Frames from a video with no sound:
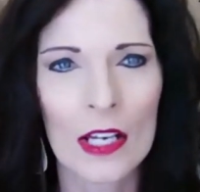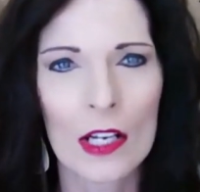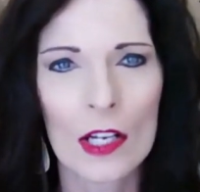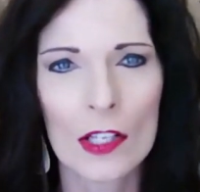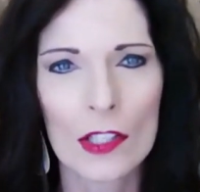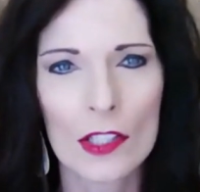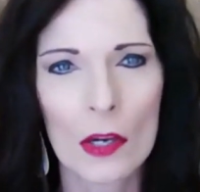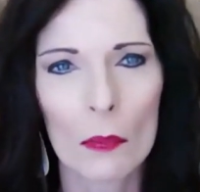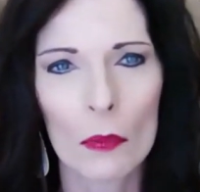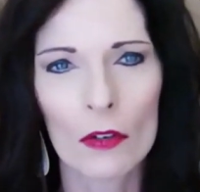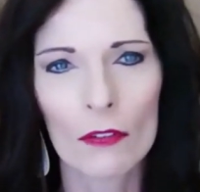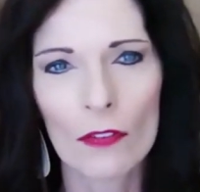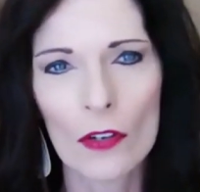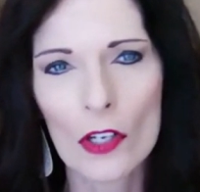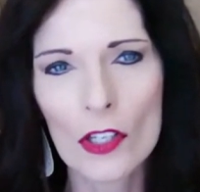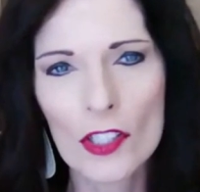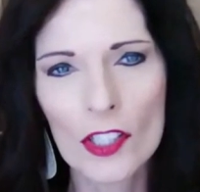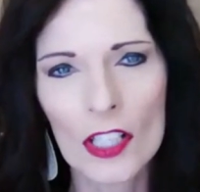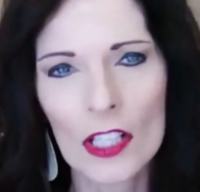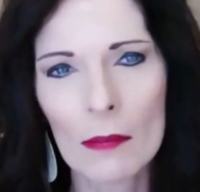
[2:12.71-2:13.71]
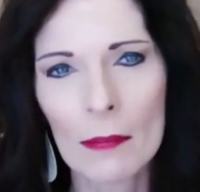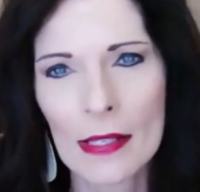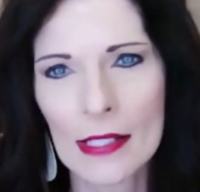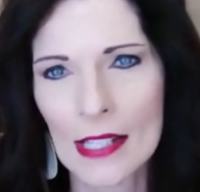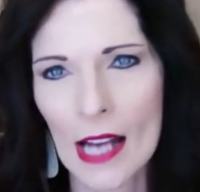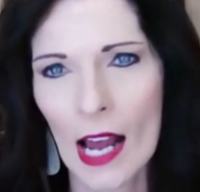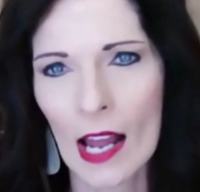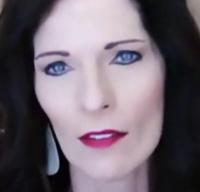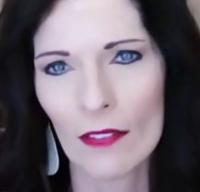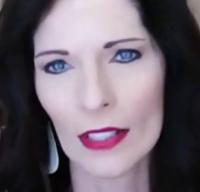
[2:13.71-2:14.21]
So we're first going to be
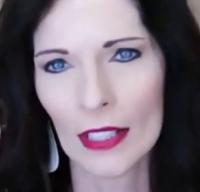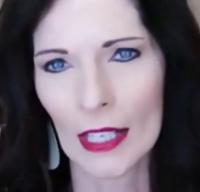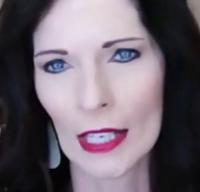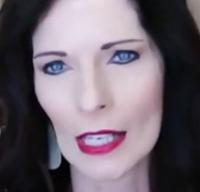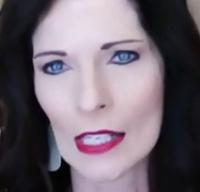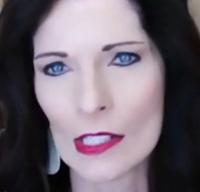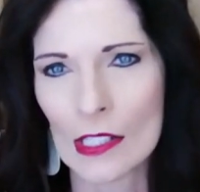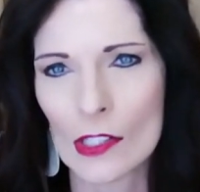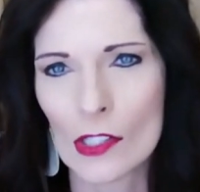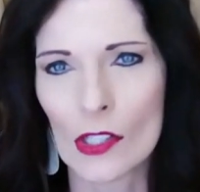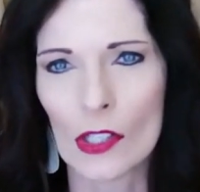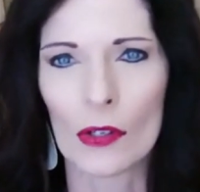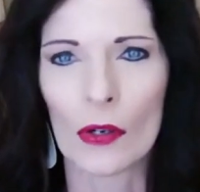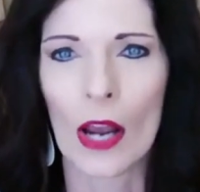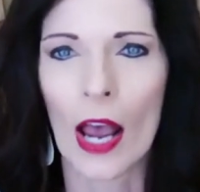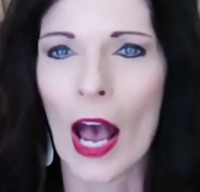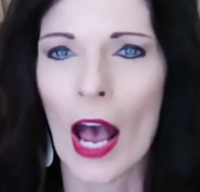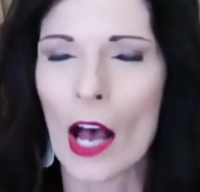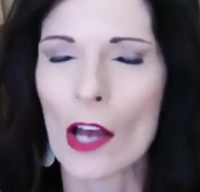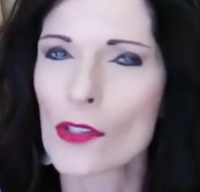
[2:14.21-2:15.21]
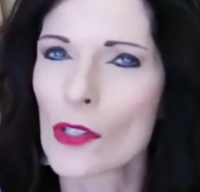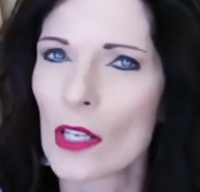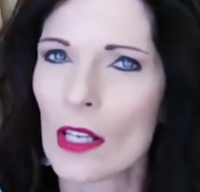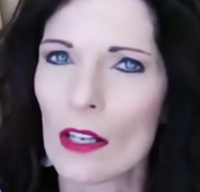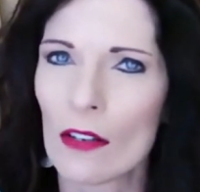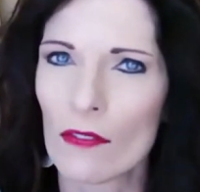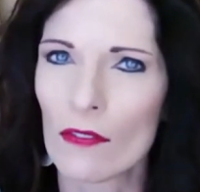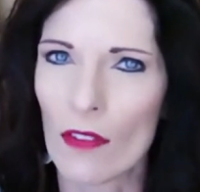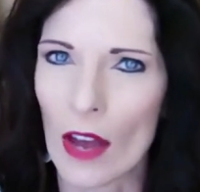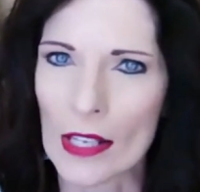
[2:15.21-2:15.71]
diving into how to
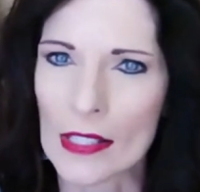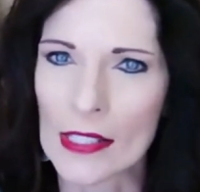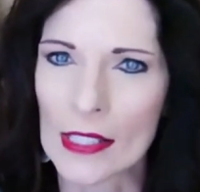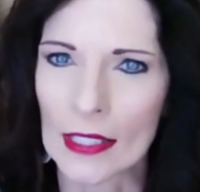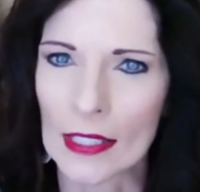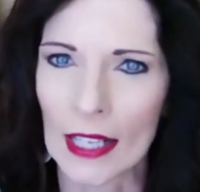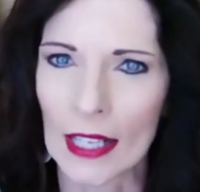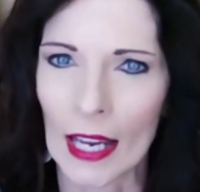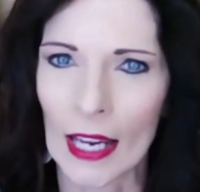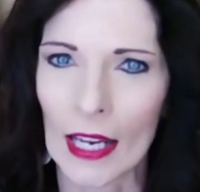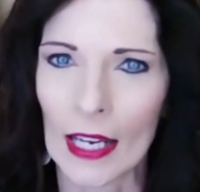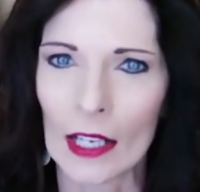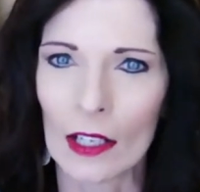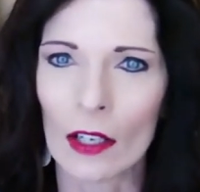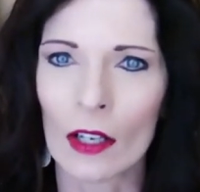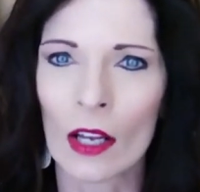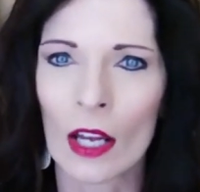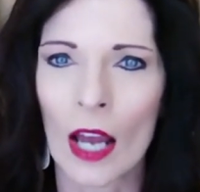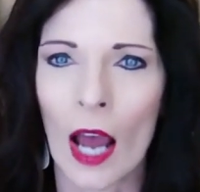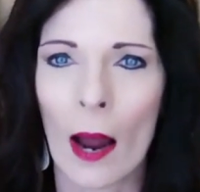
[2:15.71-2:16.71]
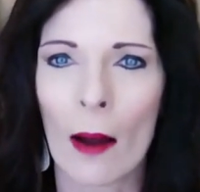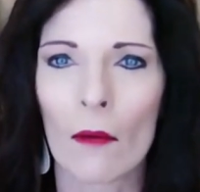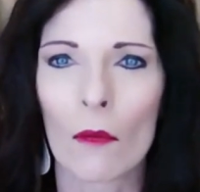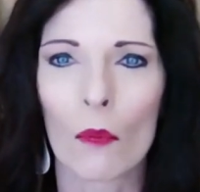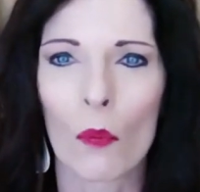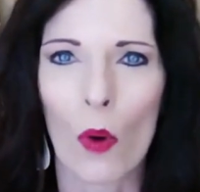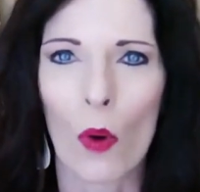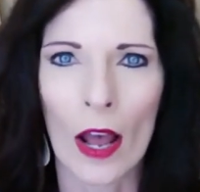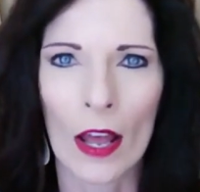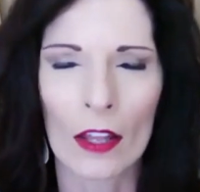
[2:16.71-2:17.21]
investigate
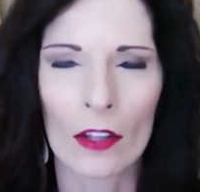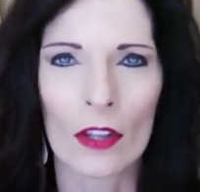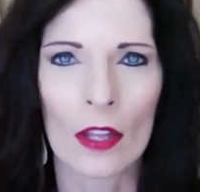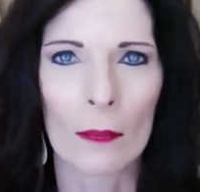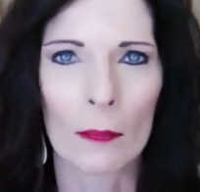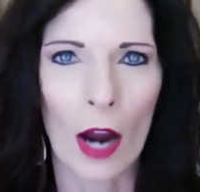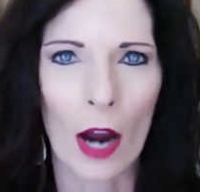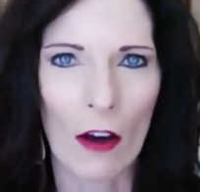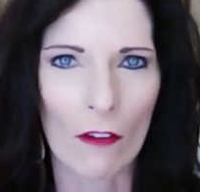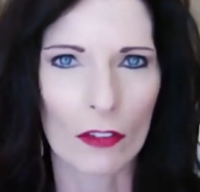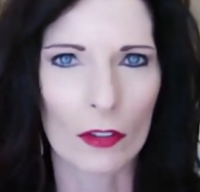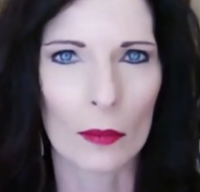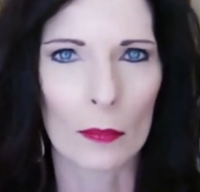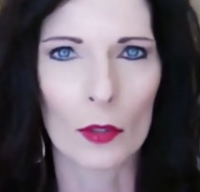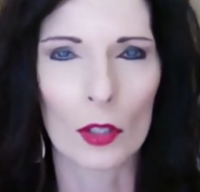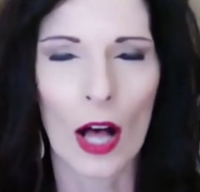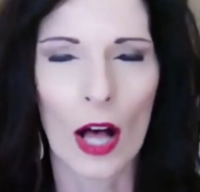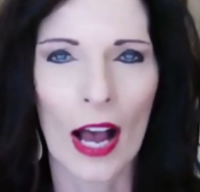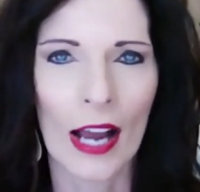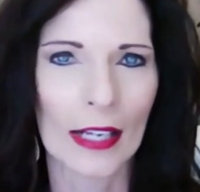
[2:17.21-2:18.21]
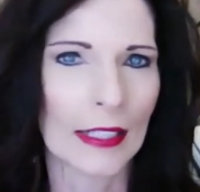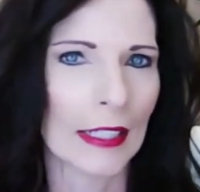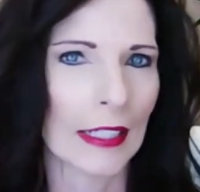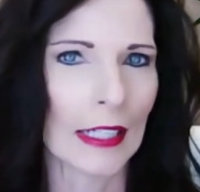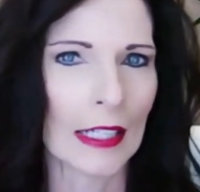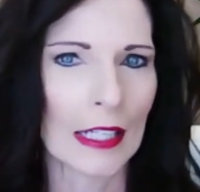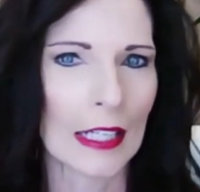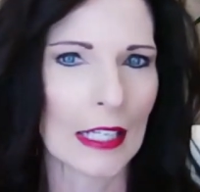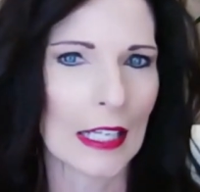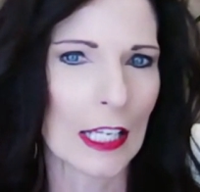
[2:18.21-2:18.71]
what the profitable
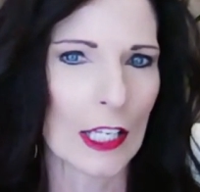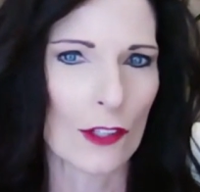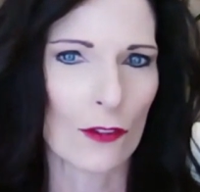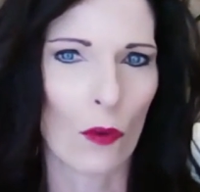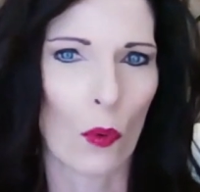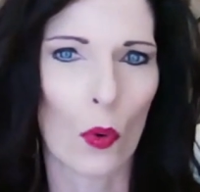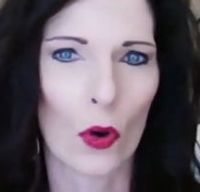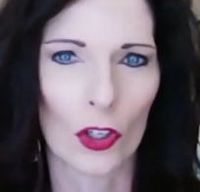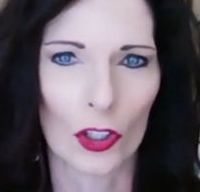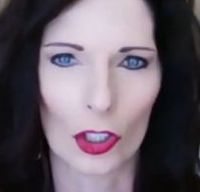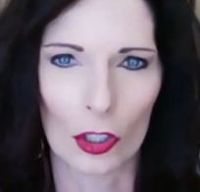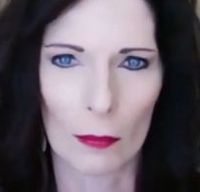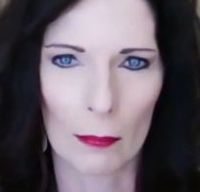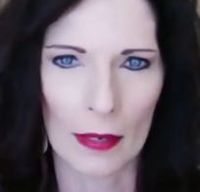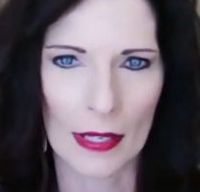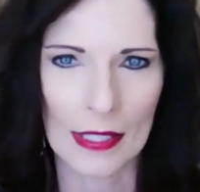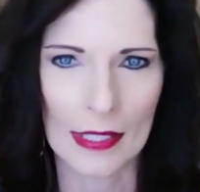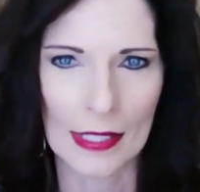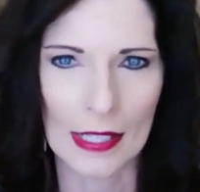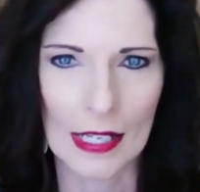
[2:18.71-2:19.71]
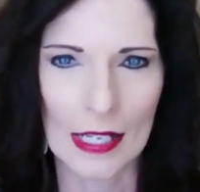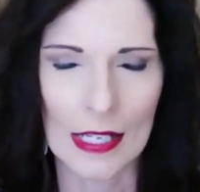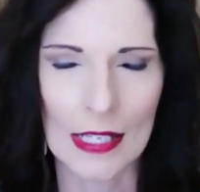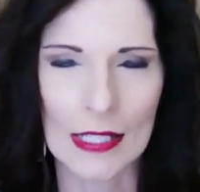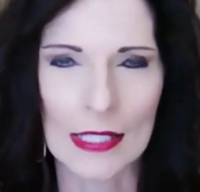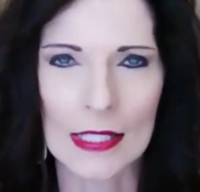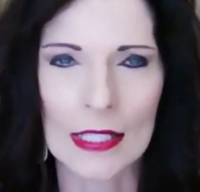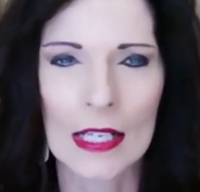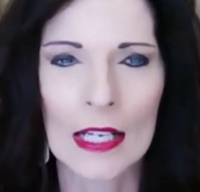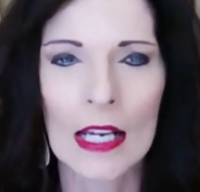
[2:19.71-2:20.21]
idea is for your
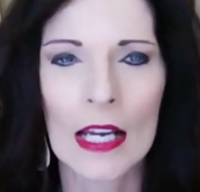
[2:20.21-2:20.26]
business.